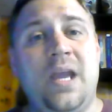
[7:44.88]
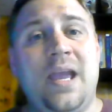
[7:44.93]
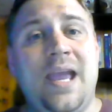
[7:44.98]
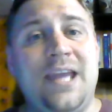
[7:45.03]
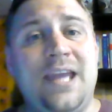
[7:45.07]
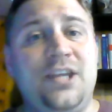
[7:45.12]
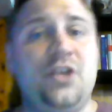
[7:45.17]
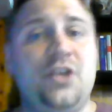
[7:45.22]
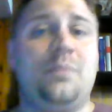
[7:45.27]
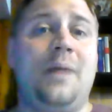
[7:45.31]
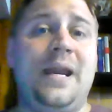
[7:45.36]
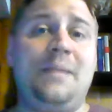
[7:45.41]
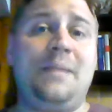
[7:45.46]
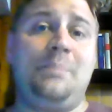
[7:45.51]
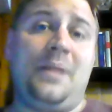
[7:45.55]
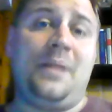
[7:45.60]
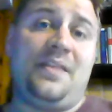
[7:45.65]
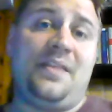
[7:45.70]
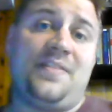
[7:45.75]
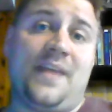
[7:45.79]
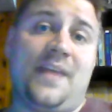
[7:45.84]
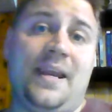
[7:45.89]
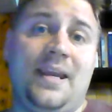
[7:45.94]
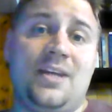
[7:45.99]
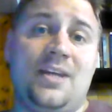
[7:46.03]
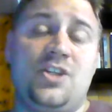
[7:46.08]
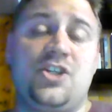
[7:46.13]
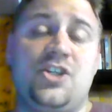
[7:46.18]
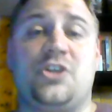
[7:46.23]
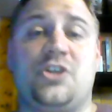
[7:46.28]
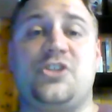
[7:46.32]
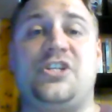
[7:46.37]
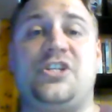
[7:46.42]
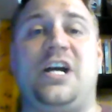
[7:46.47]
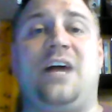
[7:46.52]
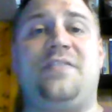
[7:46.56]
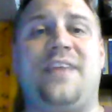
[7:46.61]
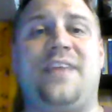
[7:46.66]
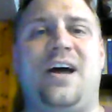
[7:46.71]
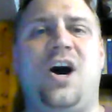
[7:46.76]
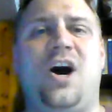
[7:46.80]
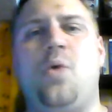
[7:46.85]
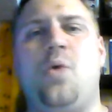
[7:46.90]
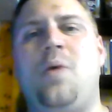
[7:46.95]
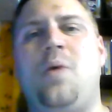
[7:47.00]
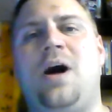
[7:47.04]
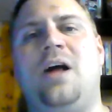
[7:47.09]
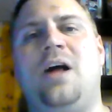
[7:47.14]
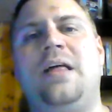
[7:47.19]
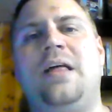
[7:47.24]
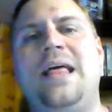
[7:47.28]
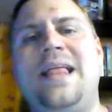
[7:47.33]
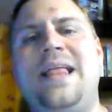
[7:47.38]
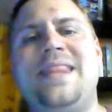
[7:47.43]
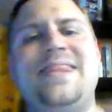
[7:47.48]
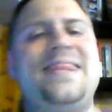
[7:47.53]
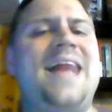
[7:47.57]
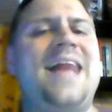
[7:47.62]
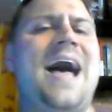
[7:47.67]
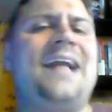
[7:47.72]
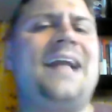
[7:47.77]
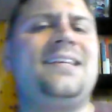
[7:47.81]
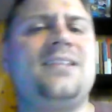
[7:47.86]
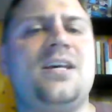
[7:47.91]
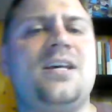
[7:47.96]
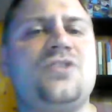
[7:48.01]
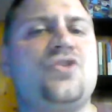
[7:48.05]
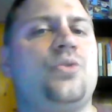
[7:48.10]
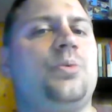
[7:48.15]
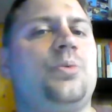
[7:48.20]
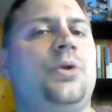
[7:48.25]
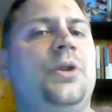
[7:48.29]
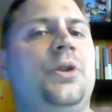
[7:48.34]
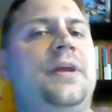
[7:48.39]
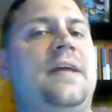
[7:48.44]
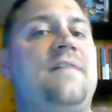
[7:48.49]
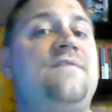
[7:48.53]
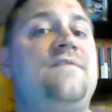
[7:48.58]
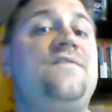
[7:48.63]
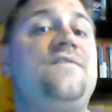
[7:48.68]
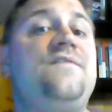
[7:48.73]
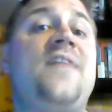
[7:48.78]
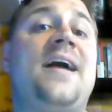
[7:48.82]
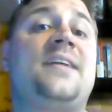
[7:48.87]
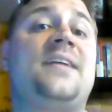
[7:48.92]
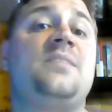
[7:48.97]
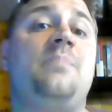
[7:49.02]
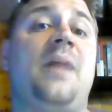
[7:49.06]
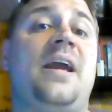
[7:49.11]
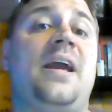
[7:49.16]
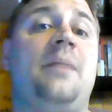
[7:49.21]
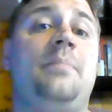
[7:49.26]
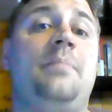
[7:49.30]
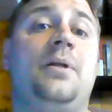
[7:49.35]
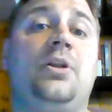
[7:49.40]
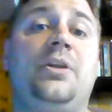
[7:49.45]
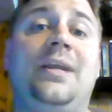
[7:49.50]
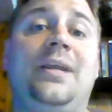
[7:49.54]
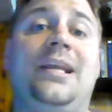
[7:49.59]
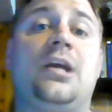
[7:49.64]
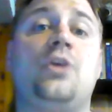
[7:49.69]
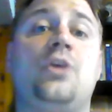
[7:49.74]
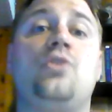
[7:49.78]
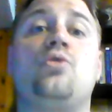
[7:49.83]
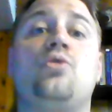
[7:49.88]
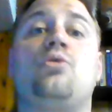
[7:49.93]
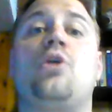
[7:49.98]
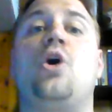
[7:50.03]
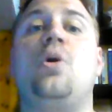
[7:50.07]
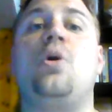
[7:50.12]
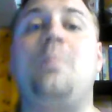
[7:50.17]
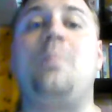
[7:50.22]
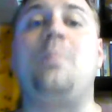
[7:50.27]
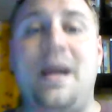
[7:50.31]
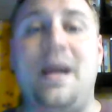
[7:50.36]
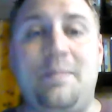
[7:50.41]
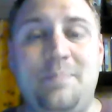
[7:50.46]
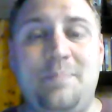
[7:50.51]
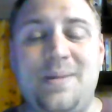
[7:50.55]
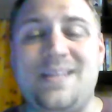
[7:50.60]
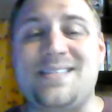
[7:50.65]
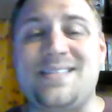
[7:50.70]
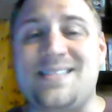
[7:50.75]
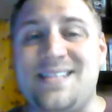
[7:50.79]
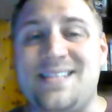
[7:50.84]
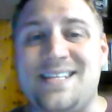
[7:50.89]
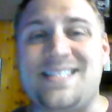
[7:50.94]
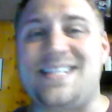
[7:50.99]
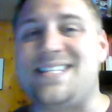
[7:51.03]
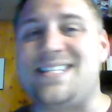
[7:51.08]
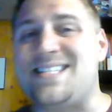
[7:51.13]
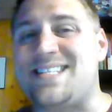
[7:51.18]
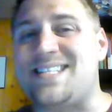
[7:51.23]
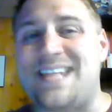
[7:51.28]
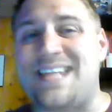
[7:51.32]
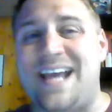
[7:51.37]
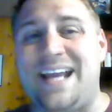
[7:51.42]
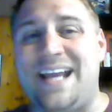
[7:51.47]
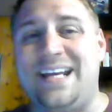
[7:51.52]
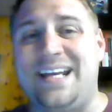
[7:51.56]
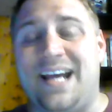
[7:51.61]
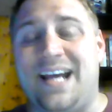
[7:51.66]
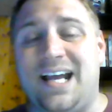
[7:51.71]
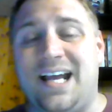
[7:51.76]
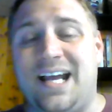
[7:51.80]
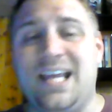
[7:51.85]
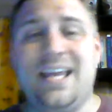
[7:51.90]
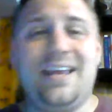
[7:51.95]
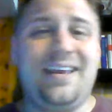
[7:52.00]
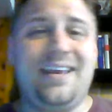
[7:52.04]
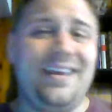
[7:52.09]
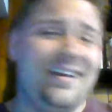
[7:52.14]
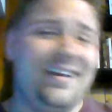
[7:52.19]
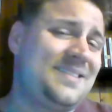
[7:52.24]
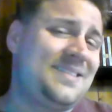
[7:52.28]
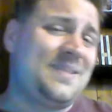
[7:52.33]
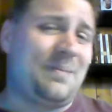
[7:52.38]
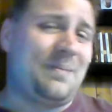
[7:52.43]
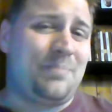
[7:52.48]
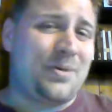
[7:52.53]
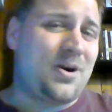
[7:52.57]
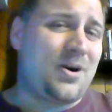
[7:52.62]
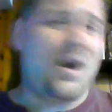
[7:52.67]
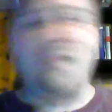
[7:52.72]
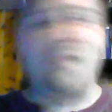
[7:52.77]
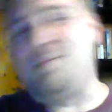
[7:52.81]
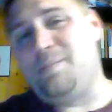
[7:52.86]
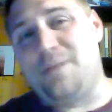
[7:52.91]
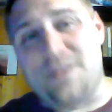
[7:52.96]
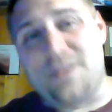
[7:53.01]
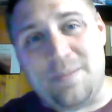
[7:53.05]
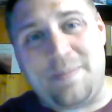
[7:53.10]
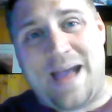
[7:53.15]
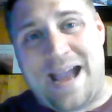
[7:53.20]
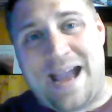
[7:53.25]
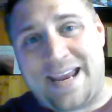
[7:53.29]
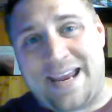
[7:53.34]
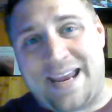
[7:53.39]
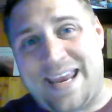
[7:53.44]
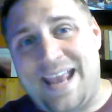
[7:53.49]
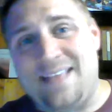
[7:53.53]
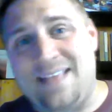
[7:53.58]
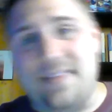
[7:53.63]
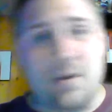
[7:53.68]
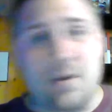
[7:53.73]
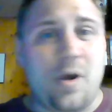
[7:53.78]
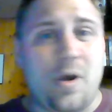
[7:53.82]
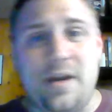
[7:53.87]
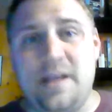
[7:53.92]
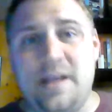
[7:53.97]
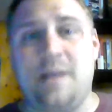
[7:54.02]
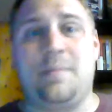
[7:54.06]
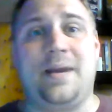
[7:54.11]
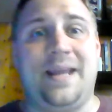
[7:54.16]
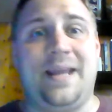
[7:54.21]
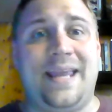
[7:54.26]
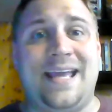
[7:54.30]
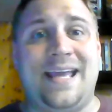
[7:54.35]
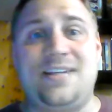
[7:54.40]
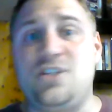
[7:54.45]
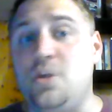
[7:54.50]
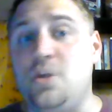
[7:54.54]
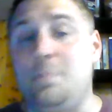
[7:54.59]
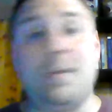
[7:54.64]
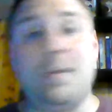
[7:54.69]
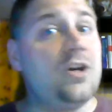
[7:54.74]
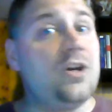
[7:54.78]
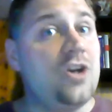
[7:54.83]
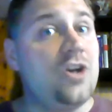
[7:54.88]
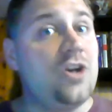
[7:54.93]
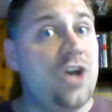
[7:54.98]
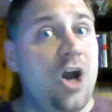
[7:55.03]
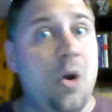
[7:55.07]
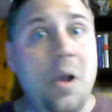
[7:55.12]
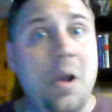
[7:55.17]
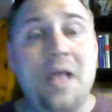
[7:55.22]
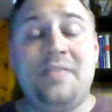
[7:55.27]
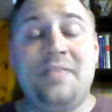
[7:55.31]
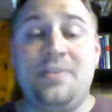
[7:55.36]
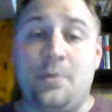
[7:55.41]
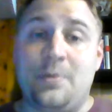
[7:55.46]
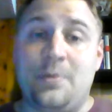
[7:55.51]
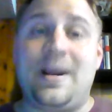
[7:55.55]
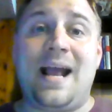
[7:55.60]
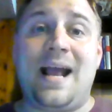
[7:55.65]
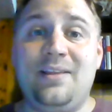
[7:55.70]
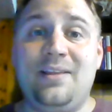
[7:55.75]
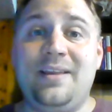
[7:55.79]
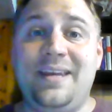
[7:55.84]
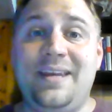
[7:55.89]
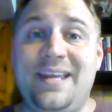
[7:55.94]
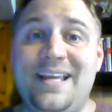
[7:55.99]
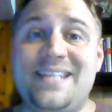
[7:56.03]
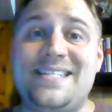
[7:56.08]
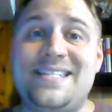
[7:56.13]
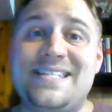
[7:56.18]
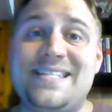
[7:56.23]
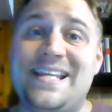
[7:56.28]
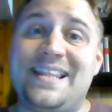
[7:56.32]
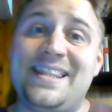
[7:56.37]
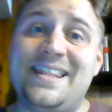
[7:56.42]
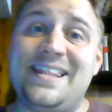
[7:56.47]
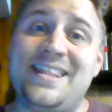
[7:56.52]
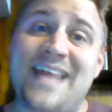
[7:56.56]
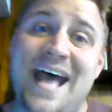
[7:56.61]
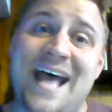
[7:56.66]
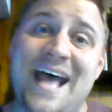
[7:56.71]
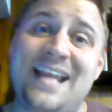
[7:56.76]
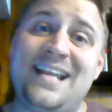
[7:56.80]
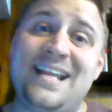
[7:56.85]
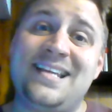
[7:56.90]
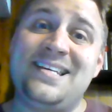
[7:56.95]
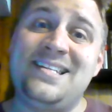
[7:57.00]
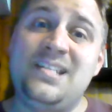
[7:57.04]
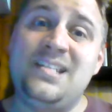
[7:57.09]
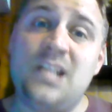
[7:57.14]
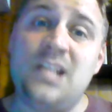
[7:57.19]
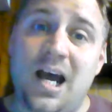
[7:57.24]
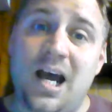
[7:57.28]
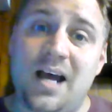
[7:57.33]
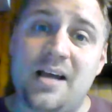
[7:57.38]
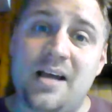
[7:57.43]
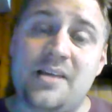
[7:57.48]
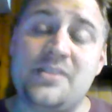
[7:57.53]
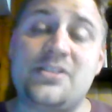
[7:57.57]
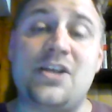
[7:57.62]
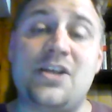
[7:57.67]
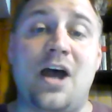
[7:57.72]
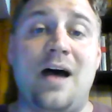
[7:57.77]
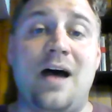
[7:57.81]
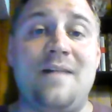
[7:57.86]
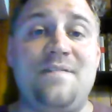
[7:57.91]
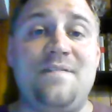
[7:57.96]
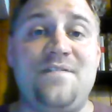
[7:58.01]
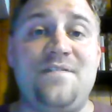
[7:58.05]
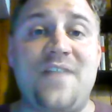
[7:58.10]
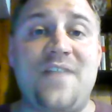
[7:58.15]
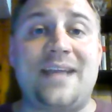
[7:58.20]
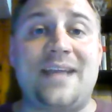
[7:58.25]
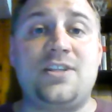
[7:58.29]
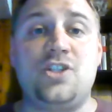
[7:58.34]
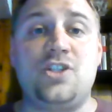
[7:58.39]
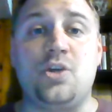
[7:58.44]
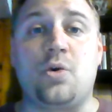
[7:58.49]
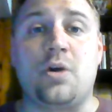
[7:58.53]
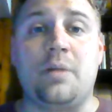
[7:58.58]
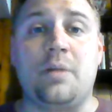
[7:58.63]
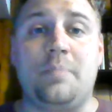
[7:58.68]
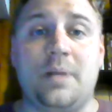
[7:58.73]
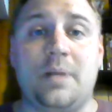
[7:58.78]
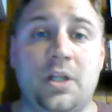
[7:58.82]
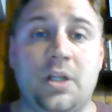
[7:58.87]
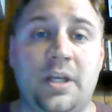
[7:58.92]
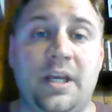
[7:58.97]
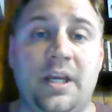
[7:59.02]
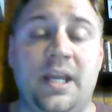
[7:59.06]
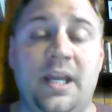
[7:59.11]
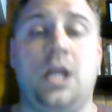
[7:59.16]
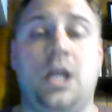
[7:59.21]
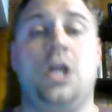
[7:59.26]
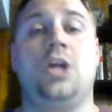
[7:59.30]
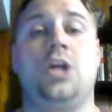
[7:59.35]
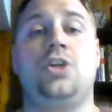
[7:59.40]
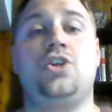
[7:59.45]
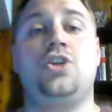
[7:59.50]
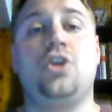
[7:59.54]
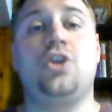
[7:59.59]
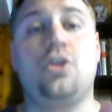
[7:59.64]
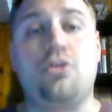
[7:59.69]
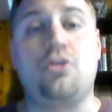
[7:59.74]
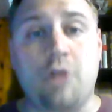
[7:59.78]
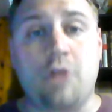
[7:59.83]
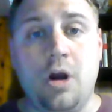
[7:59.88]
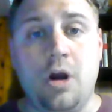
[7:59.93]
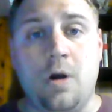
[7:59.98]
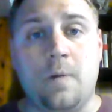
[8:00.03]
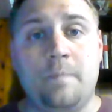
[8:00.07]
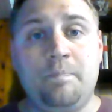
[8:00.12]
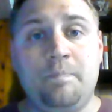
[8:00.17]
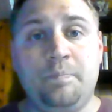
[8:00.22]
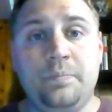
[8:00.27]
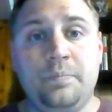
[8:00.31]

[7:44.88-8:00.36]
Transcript: And you might be thinking to yourself that, oh, well, that doesn't really affect my ability to grow my business. It's just kind of, it's a problem on the back end that one day I'm going to get to. But no, the reality is that does affect your ability to grow.